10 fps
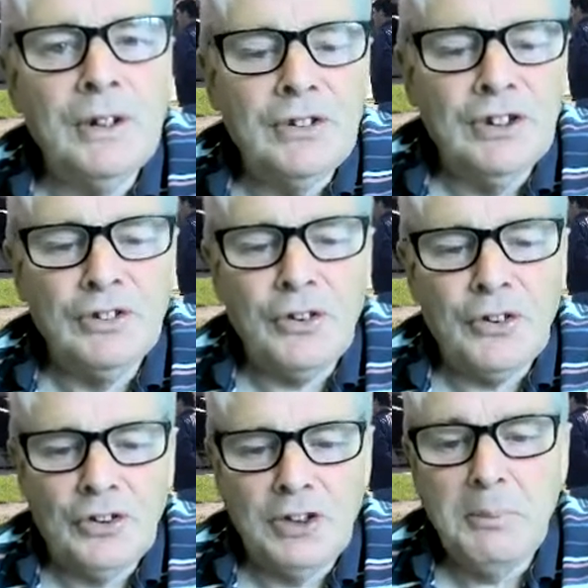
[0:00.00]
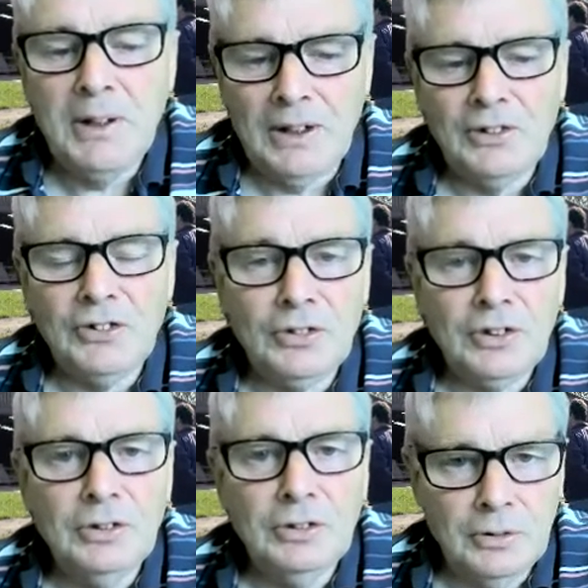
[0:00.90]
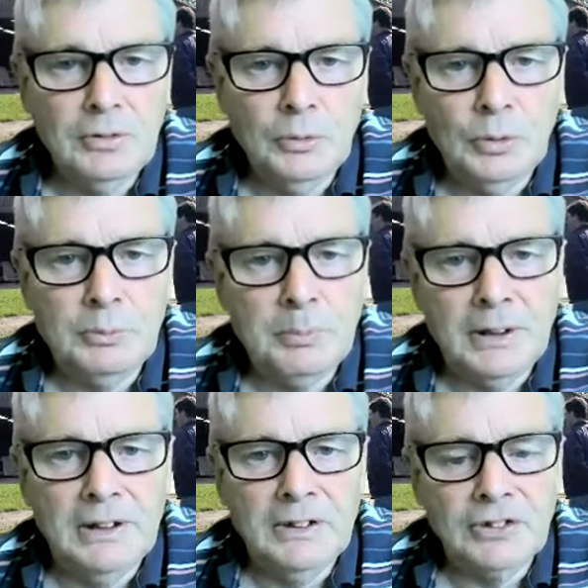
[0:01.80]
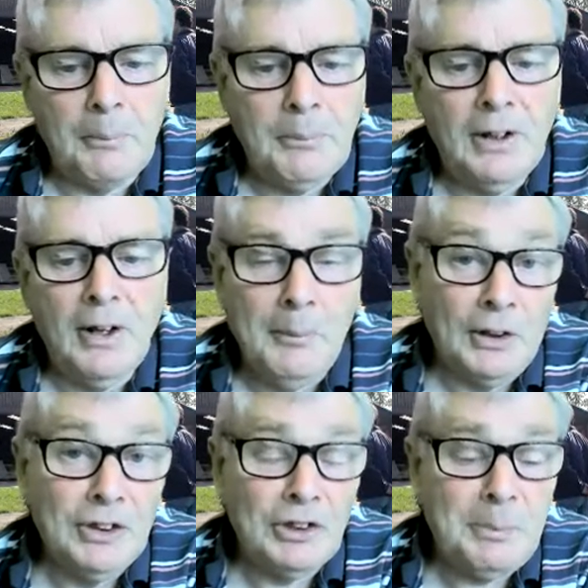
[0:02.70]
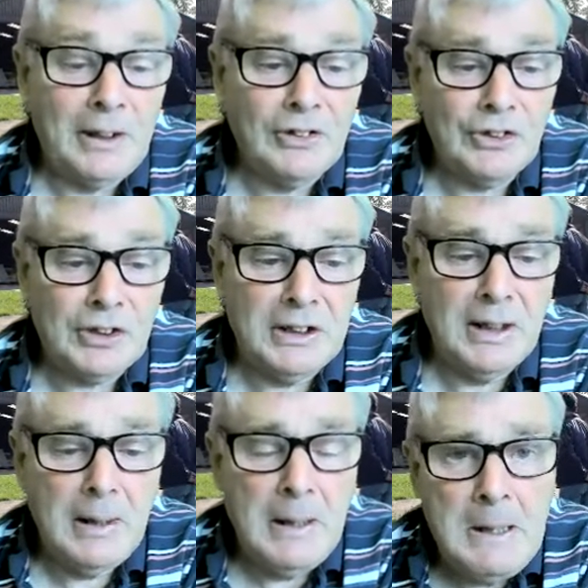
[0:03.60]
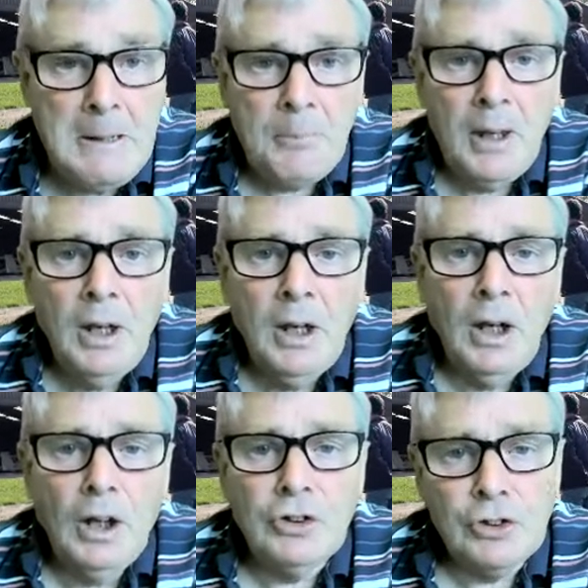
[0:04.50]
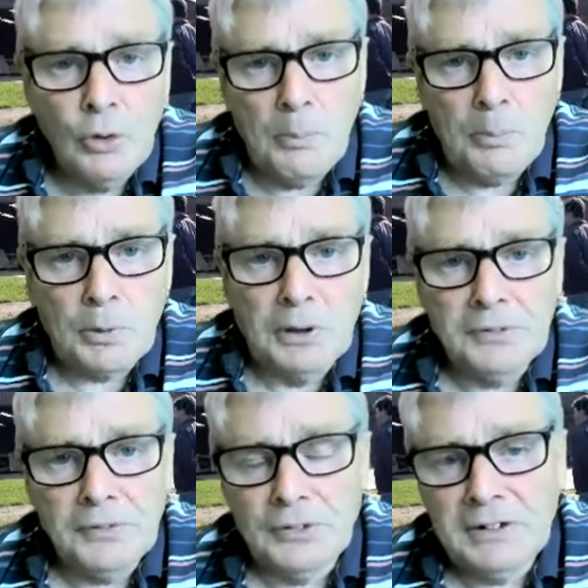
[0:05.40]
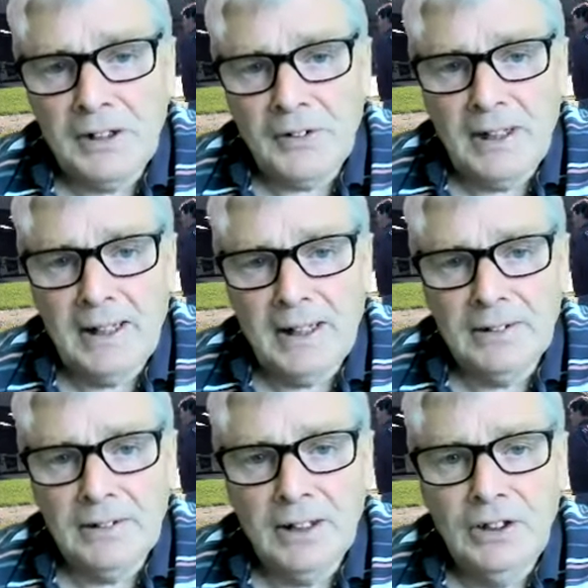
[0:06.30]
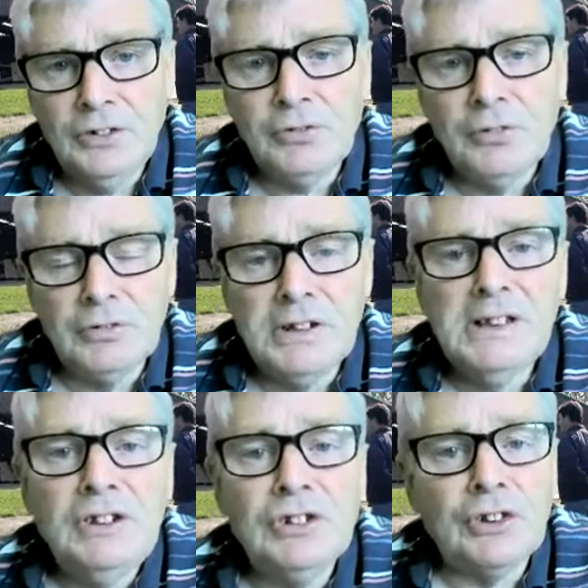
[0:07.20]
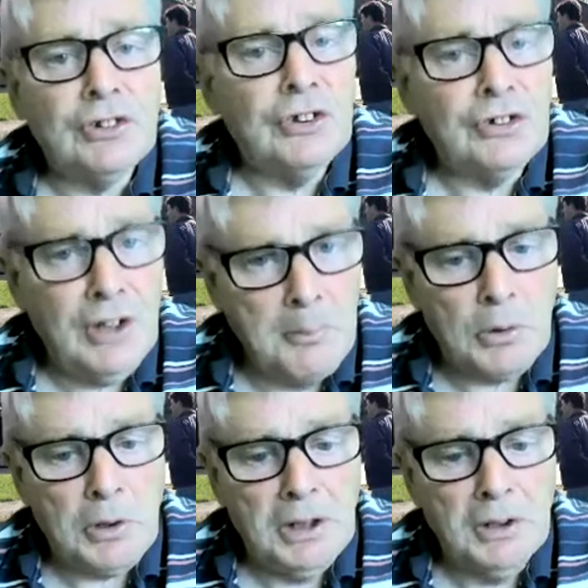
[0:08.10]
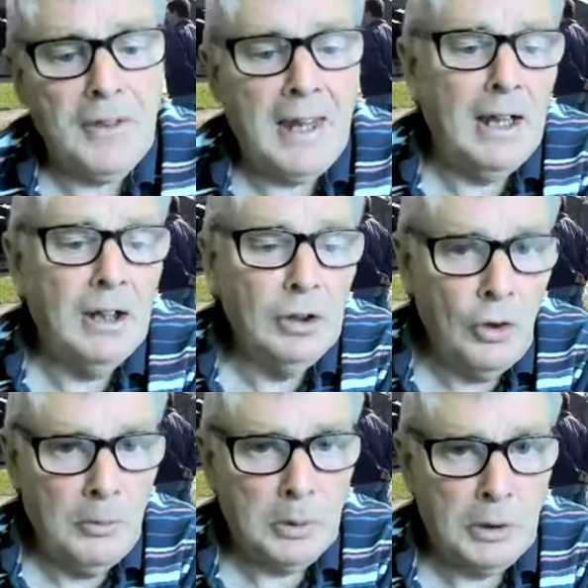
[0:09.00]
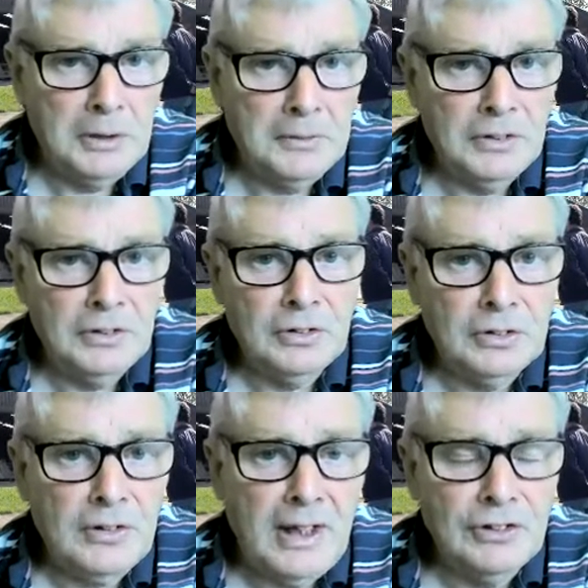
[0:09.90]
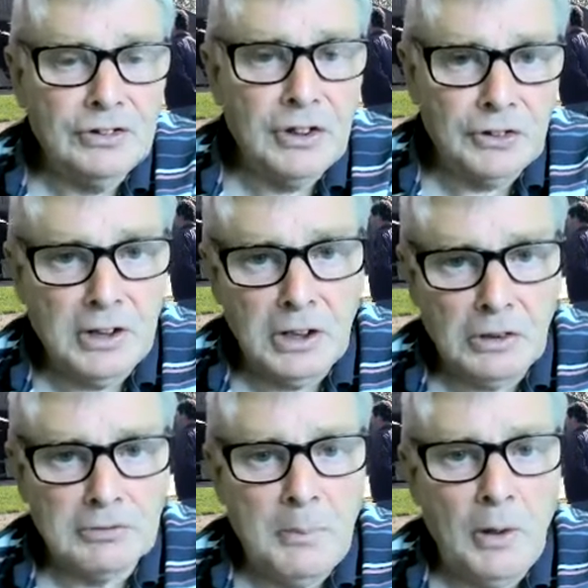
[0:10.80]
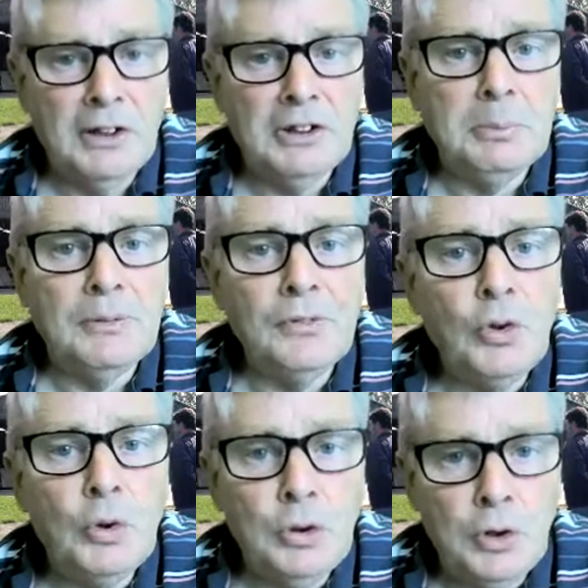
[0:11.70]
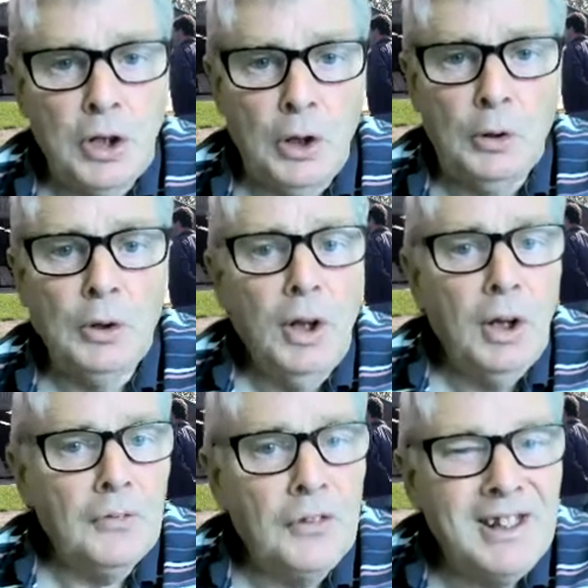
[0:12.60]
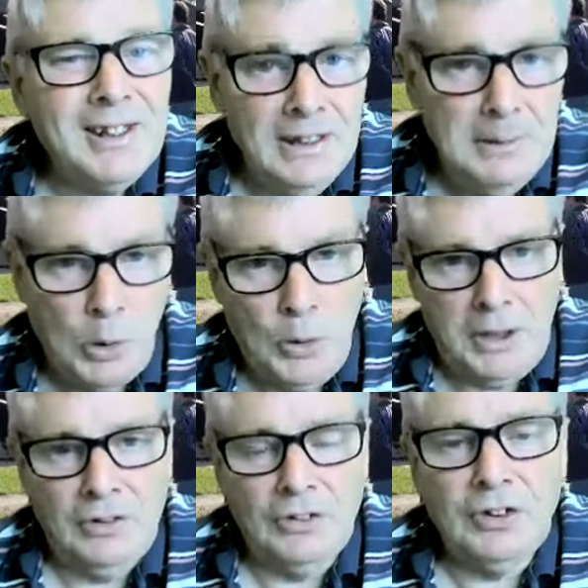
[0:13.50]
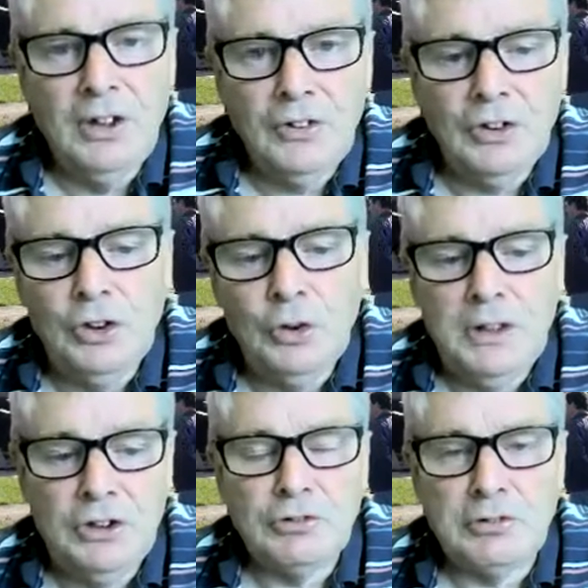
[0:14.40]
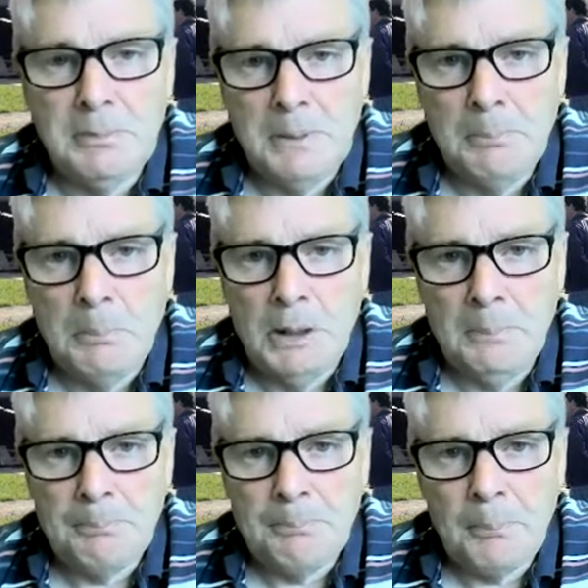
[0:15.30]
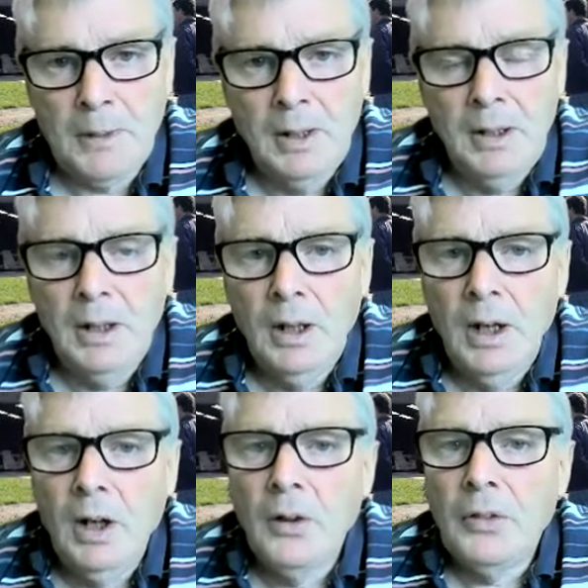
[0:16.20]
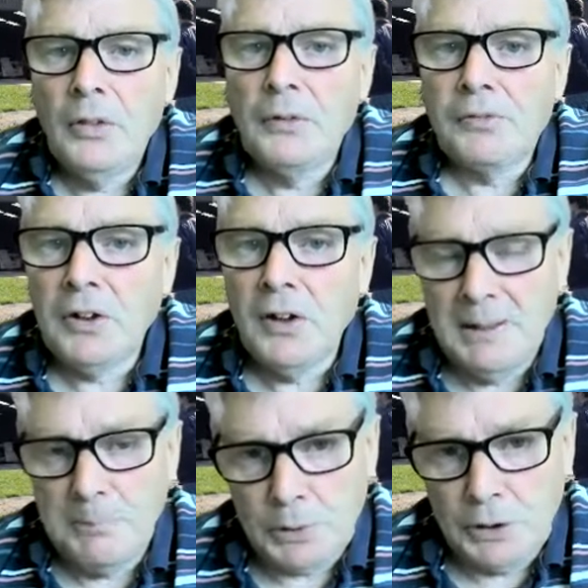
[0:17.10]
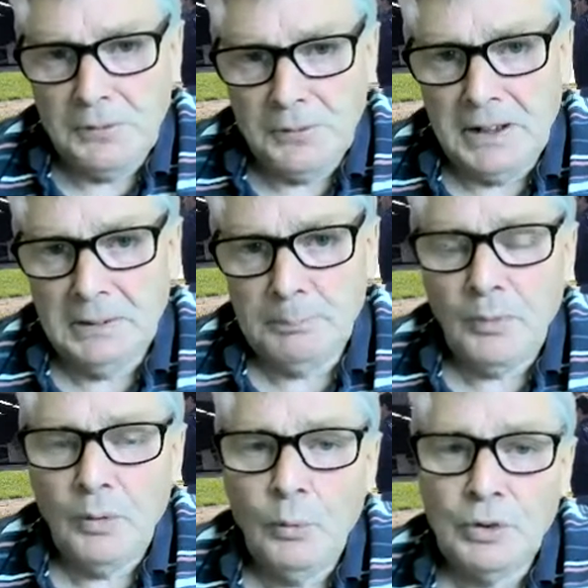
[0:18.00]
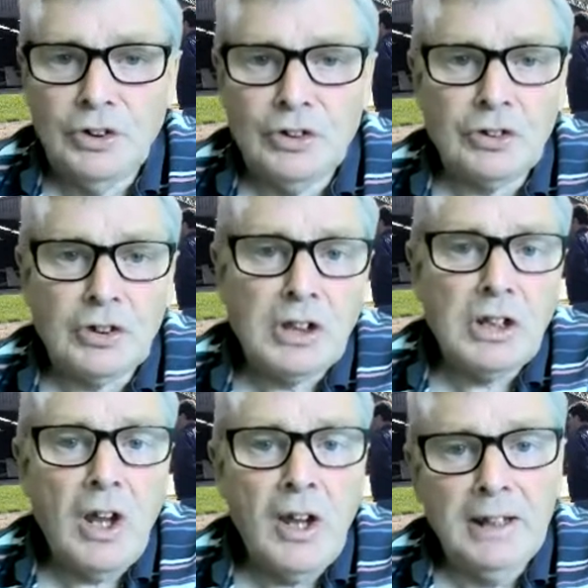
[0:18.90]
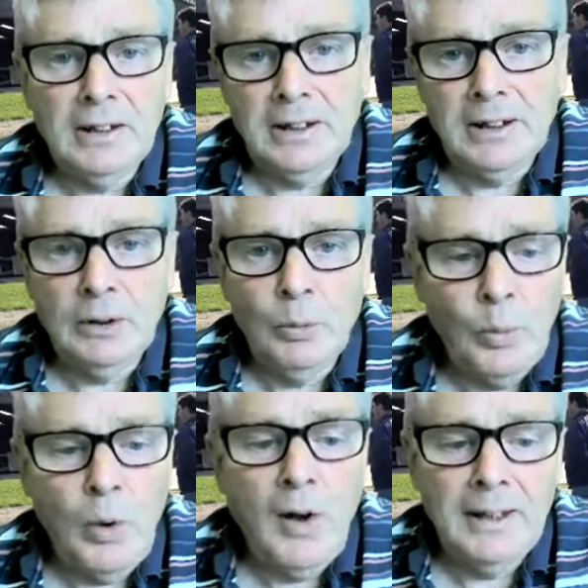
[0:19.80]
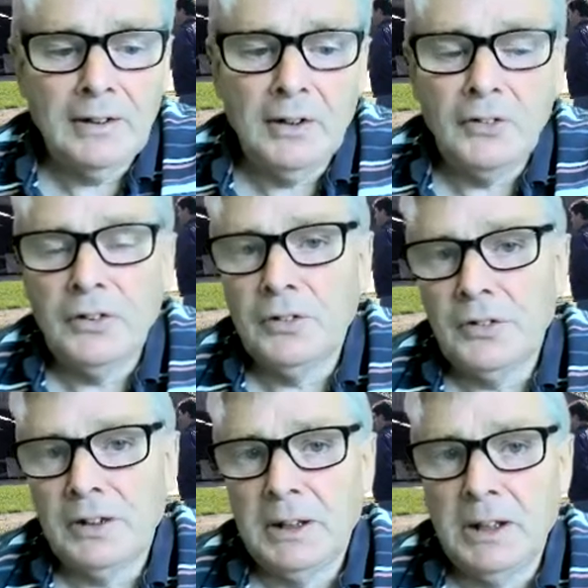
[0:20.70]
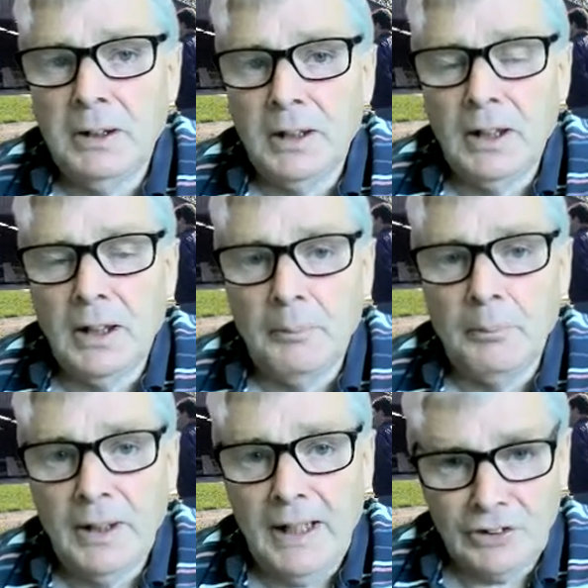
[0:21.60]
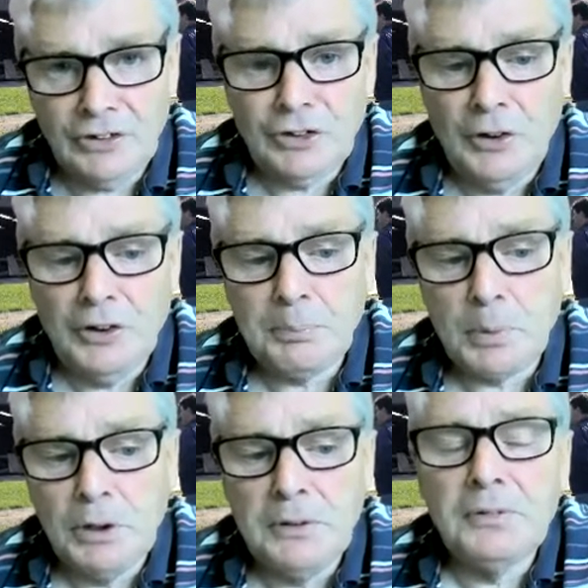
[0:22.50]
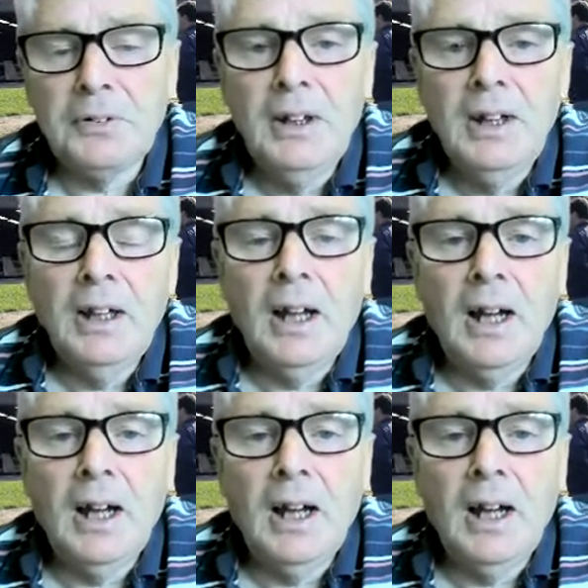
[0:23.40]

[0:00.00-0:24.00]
20 to 30 minutes would be something I might expect to see. A short brief, on the other hand, is really just a summary of that long brief, and that's just a little reminder before you go of the key points that you need to remember. The flight briefing, which is slightly wider than the exercise brief,